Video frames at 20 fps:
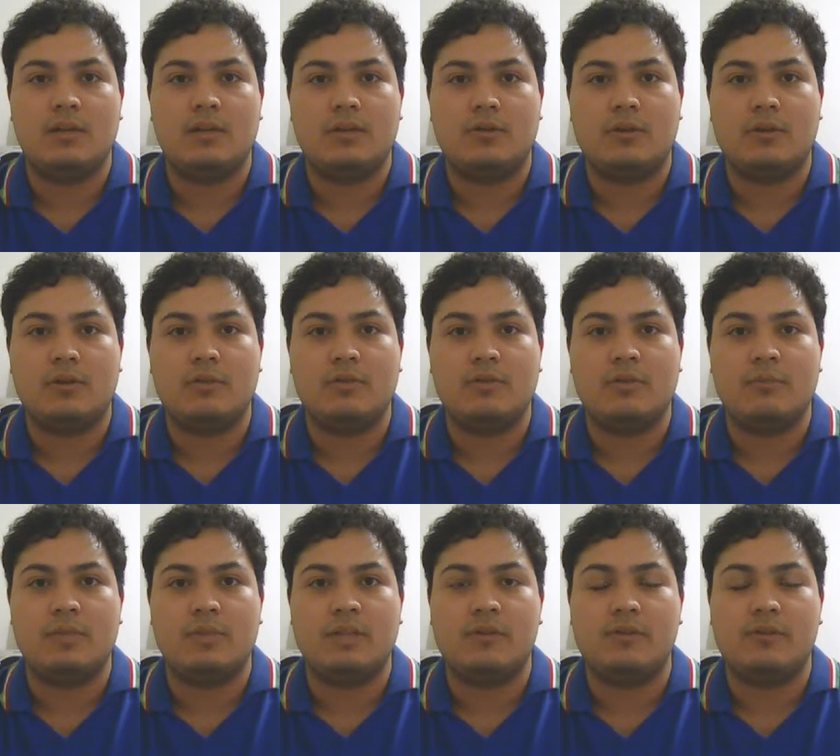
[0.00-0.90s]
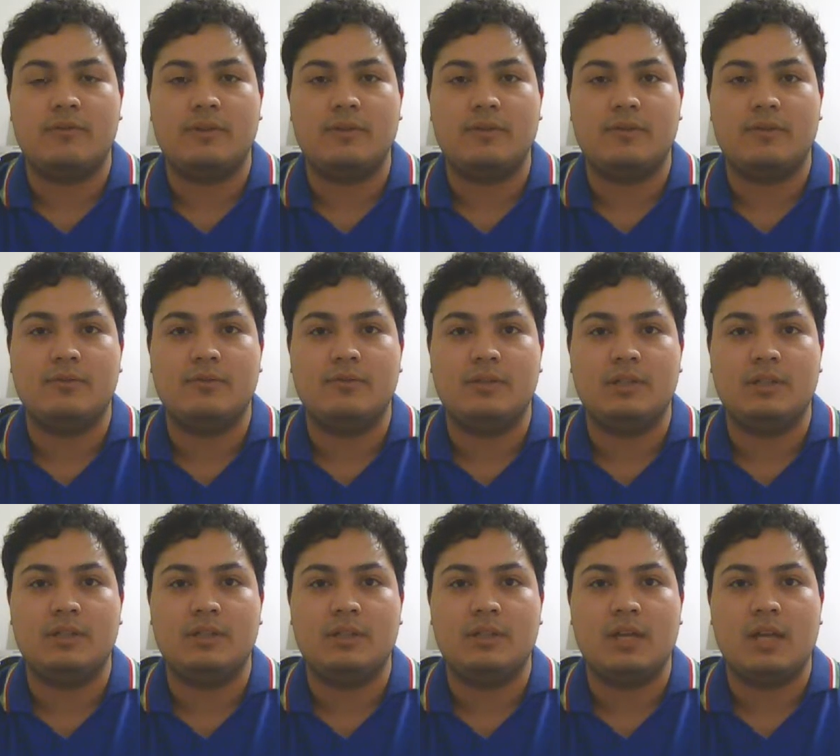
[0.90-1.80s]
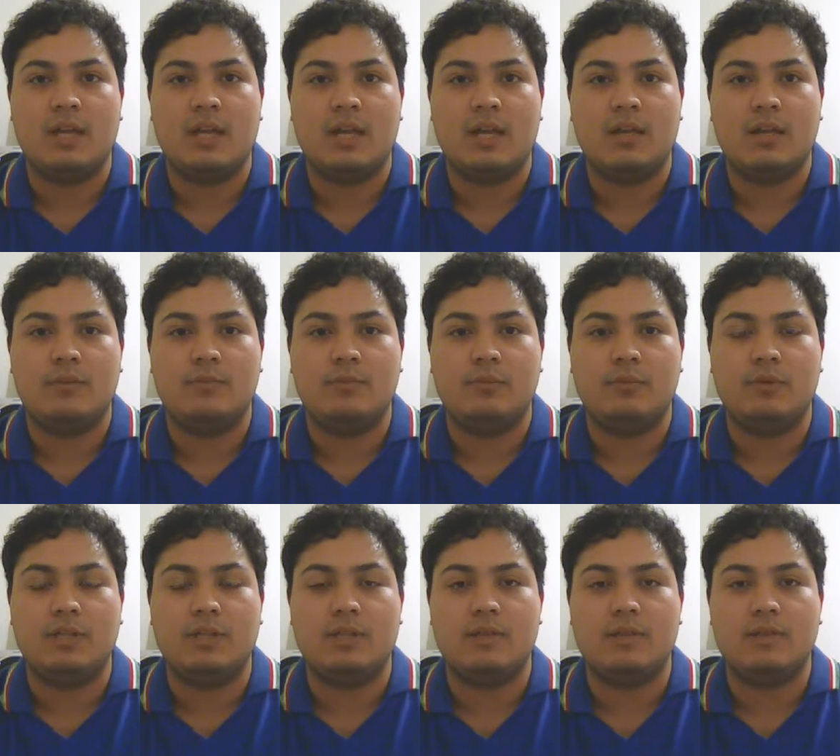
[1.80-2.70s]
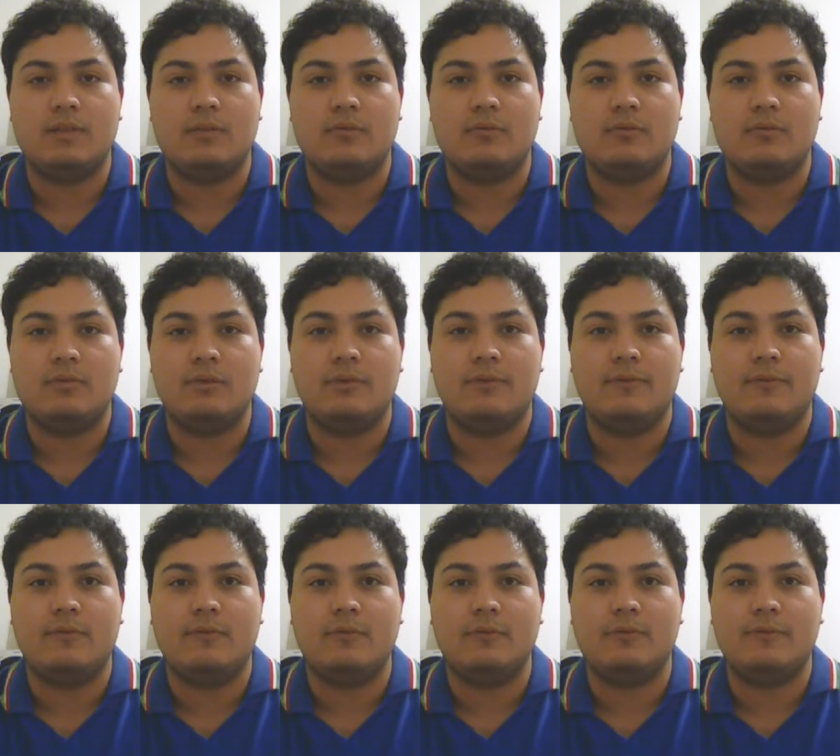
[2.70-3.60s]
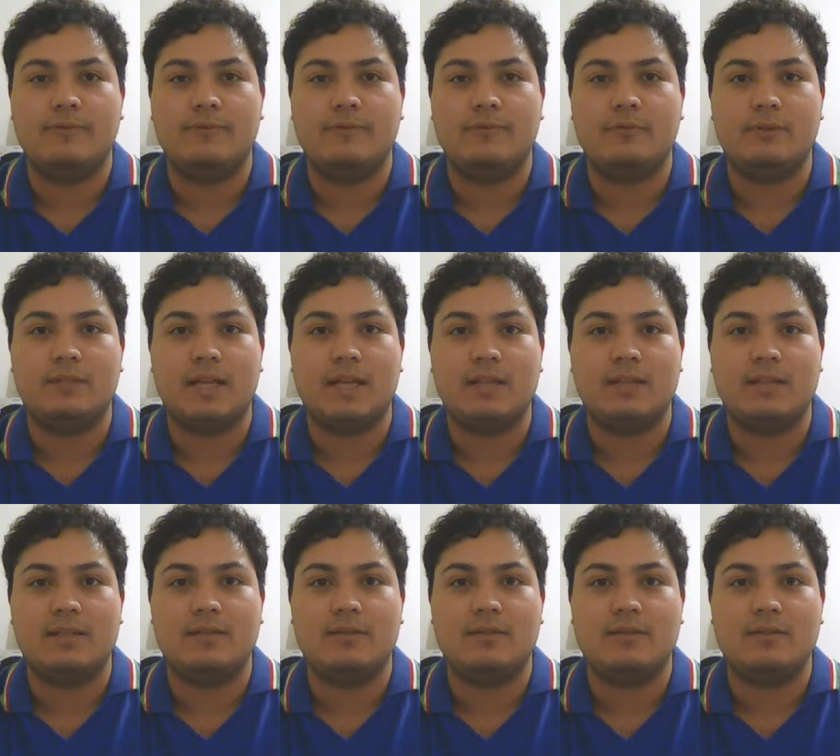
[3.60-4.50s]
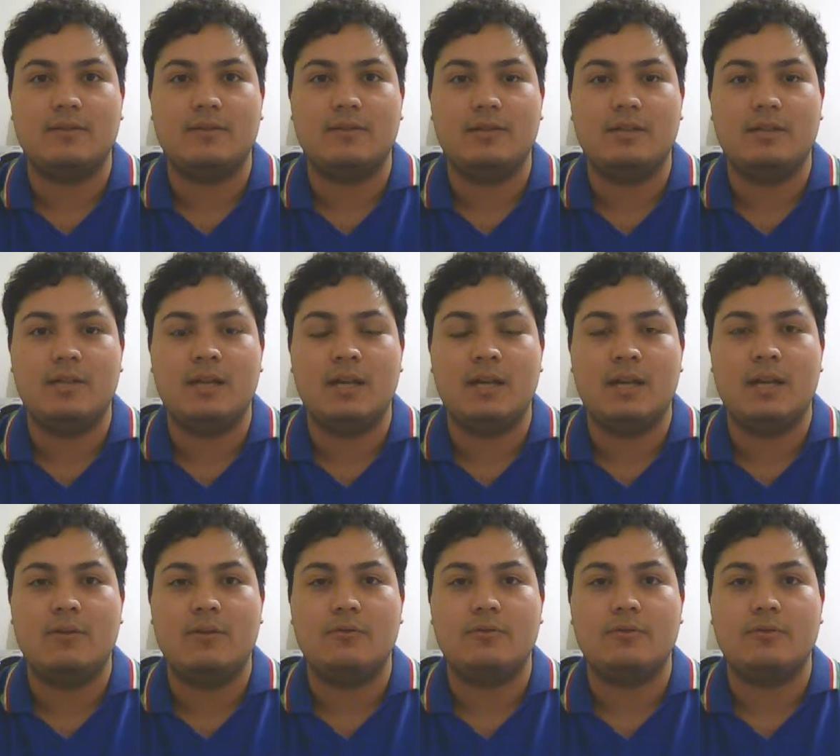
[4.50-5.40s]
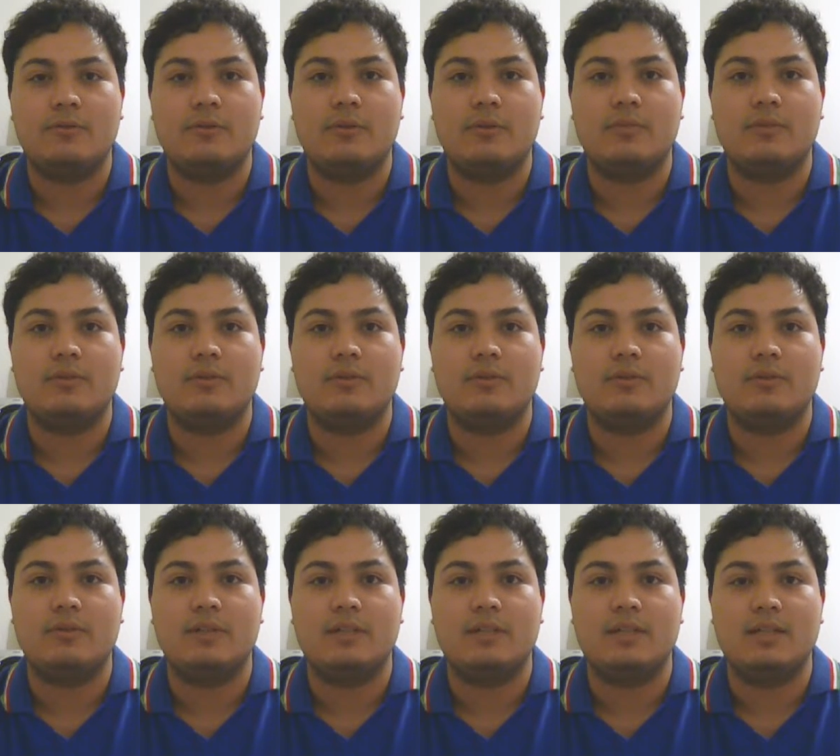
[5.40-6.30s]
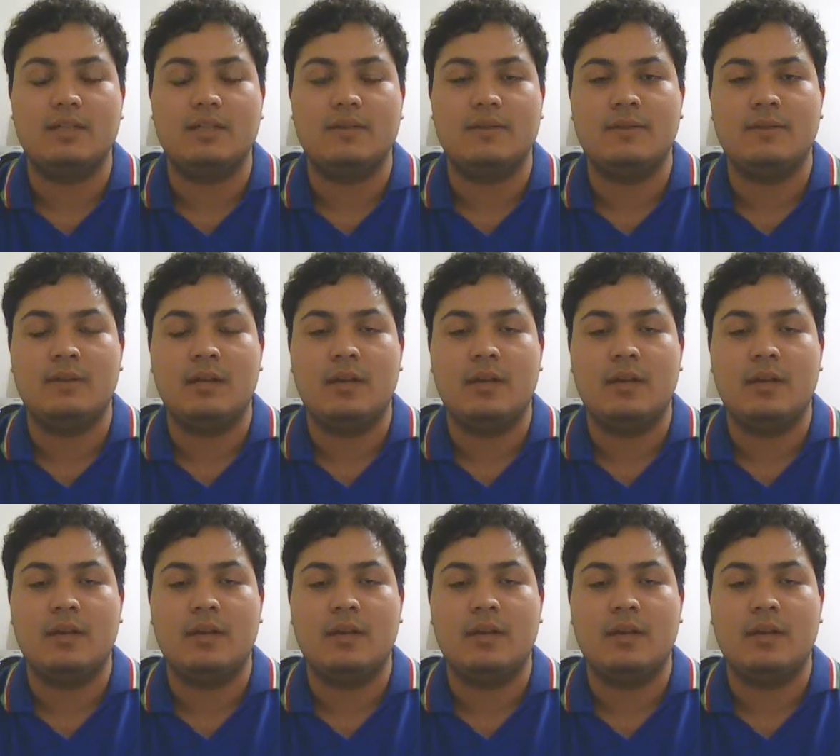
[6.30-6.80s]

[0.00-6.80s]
coach Giampiero Ventura had put his old 4-2-4 tactics aside and also put aside his